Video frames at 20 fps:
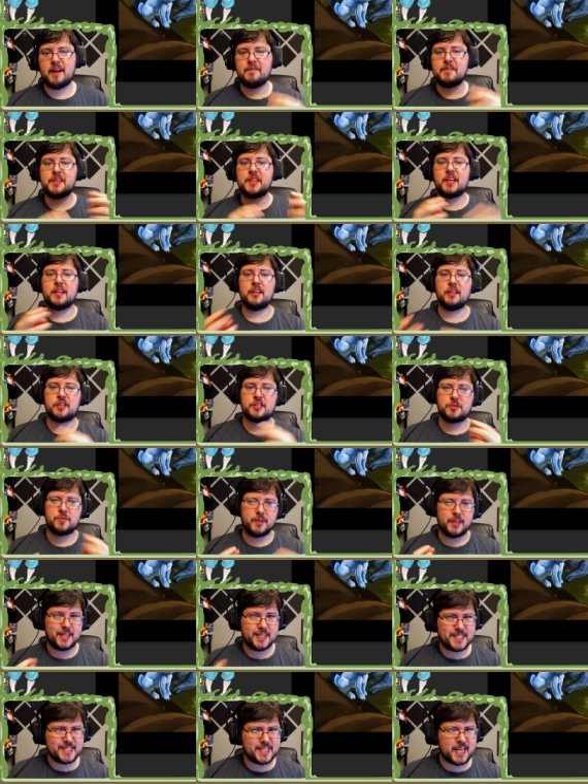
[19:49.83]
everything looks
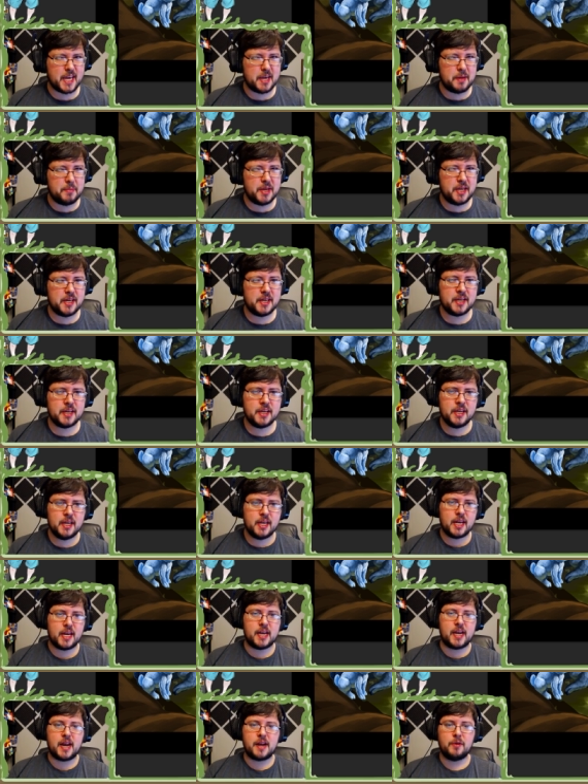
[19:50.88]
really samey,
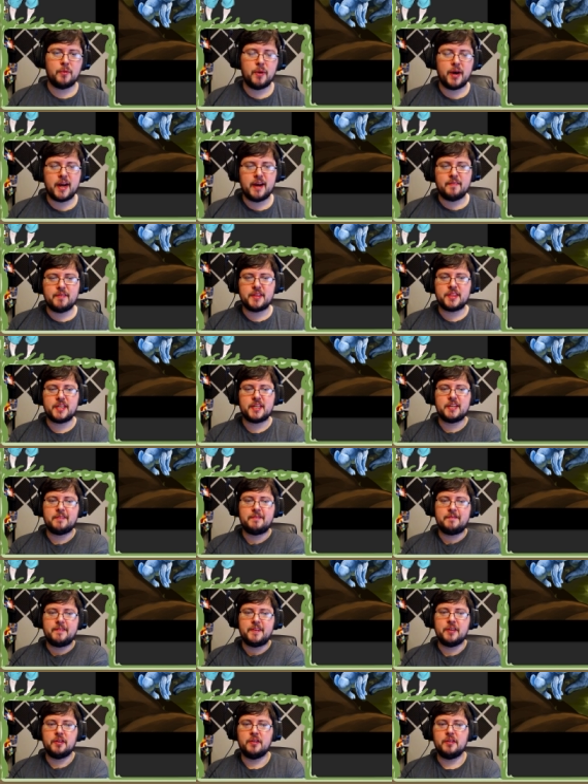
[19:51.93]
and I don't want everything to
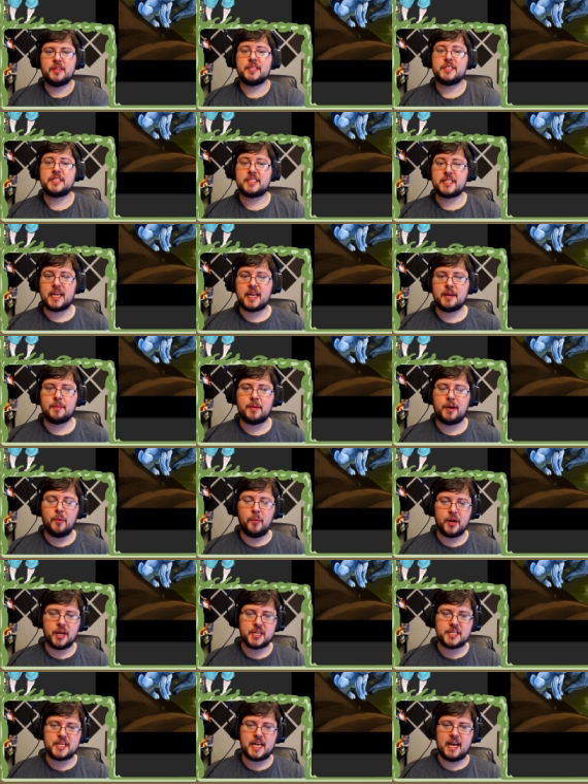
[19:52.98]
feel the same. I
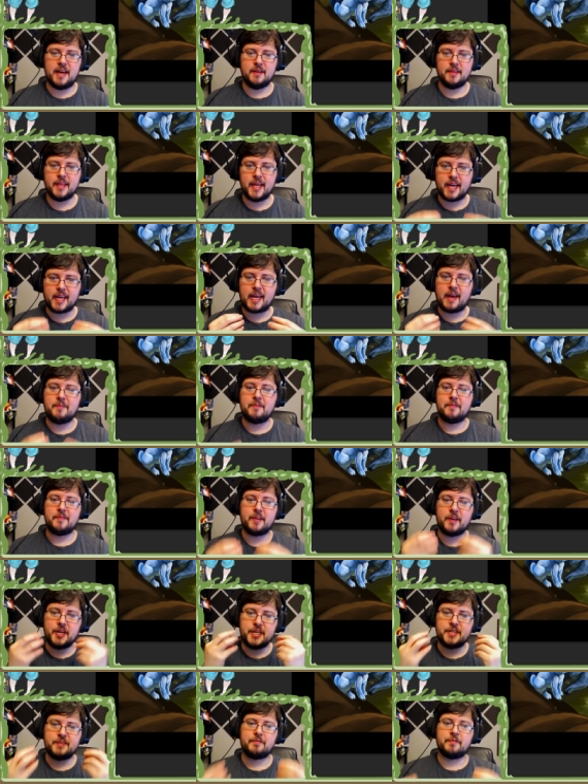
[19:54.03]
want it to have a
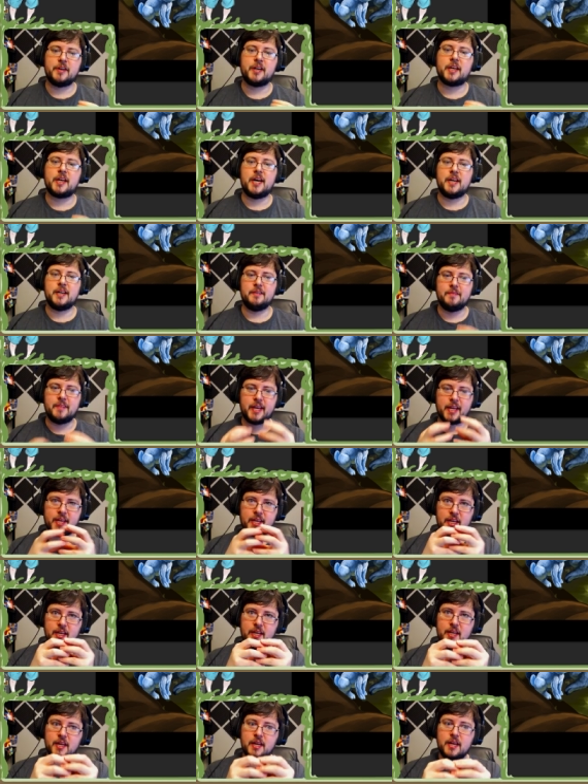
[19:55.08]
very different kind of like
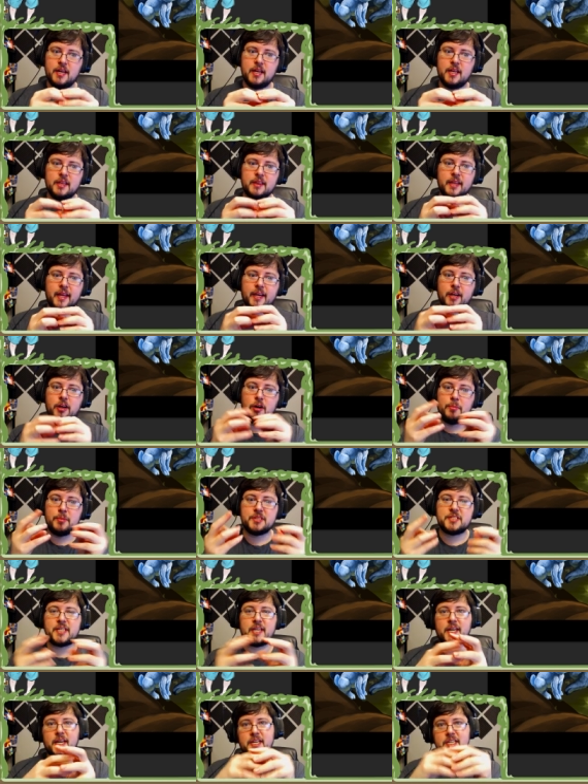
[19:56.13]
like
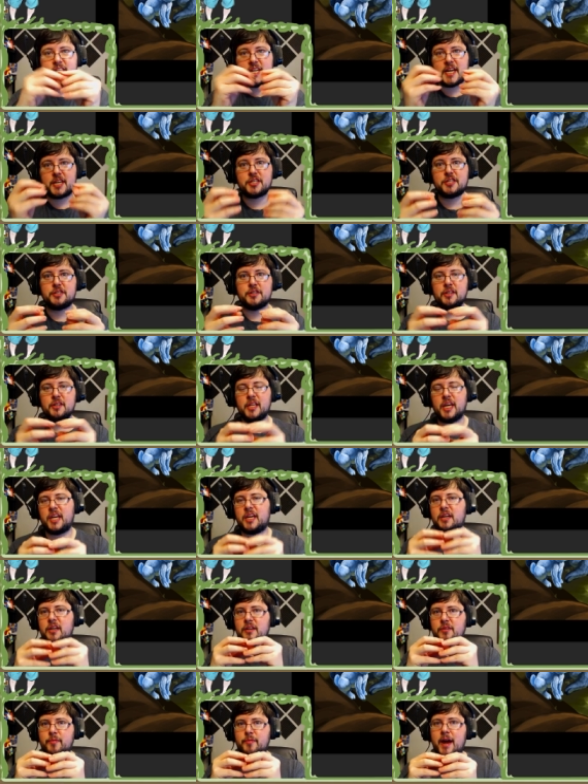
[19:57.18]
almost like a texture.
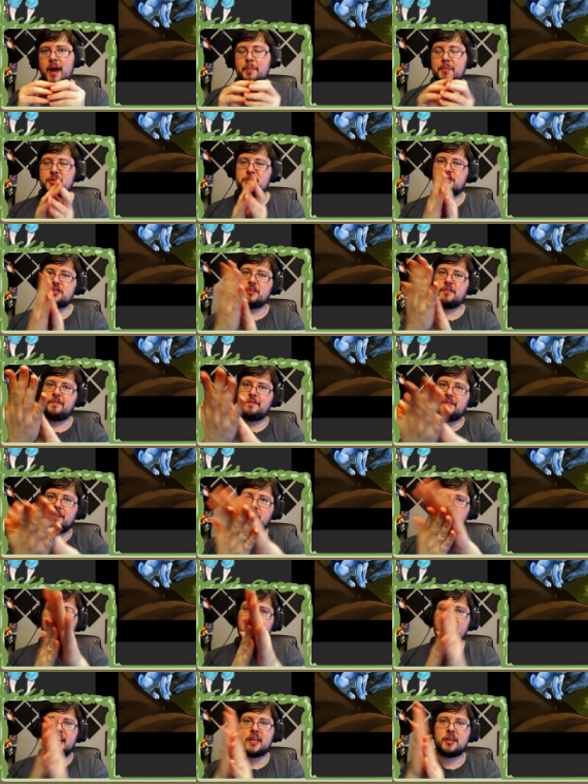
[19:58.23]
Like rabbits should
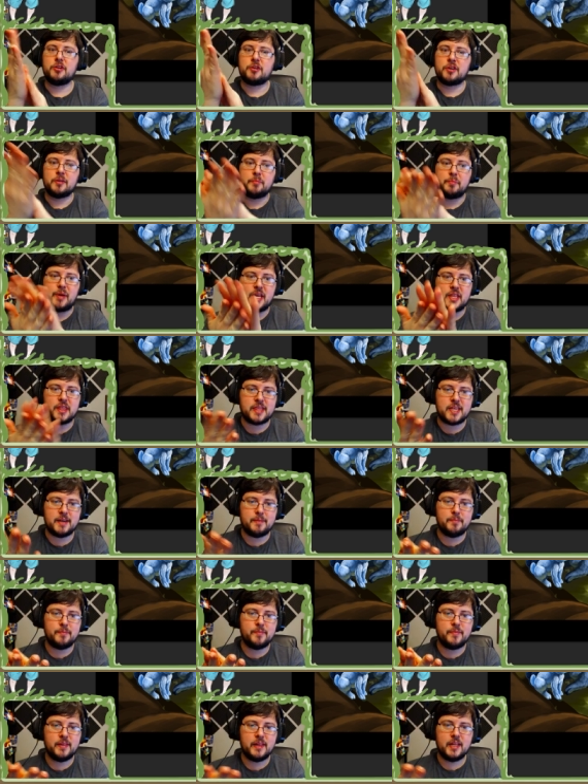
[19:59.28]
feel like you can pet
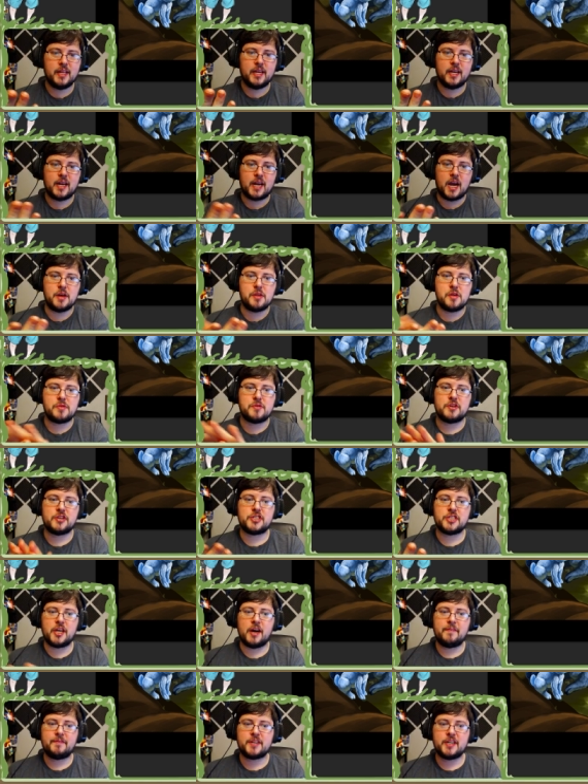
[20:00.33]
them, and that they're
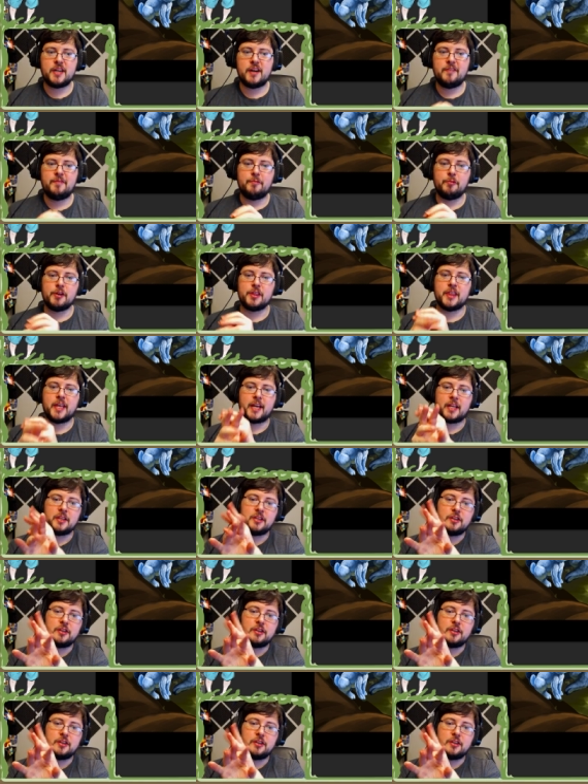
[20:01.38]
soft enough with like